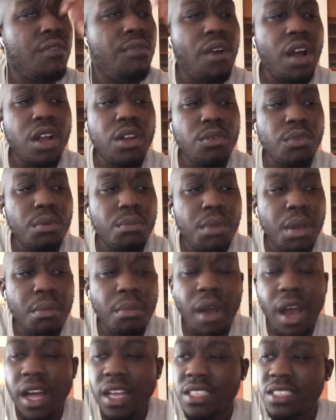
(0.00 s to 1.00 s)
If I could
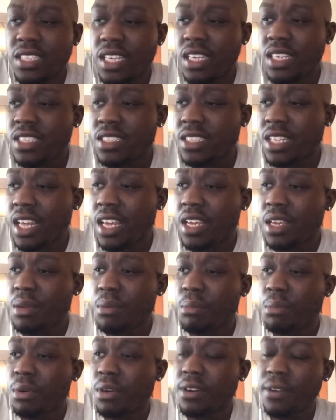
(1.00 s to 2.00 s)
remember, I'd say his
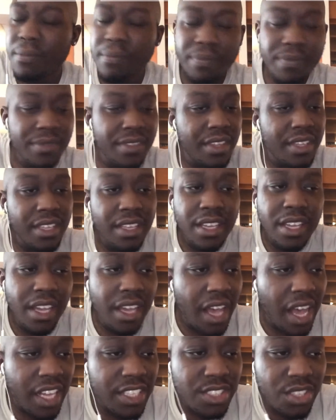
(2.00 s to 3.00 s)
name. But
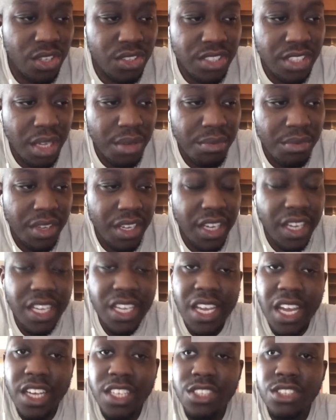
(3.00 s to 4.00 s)
I saw some nigga.
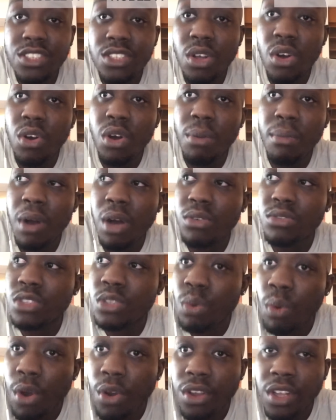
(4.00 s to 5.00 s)
He had a song about
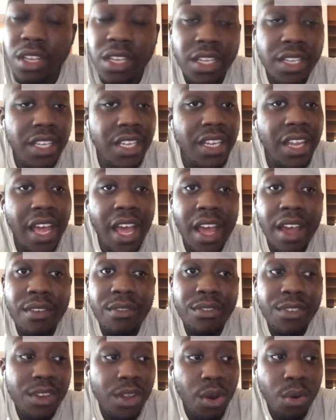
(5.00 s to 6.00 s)
twerking and didn't
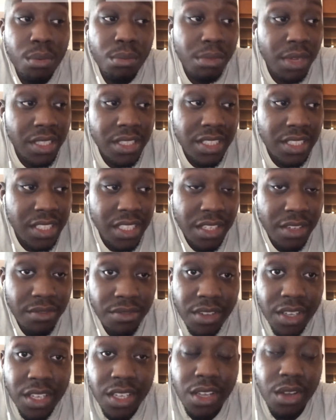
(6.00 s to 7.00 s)
have no bitches in the
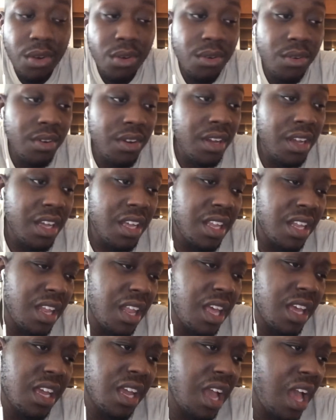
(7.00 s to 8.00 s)
video.
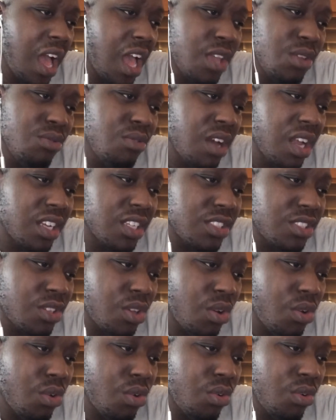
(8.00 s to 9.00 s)
Like, how you got a
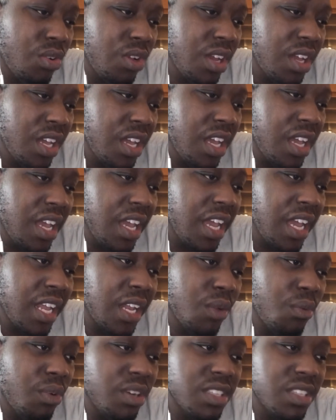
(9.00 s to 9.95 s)
song? And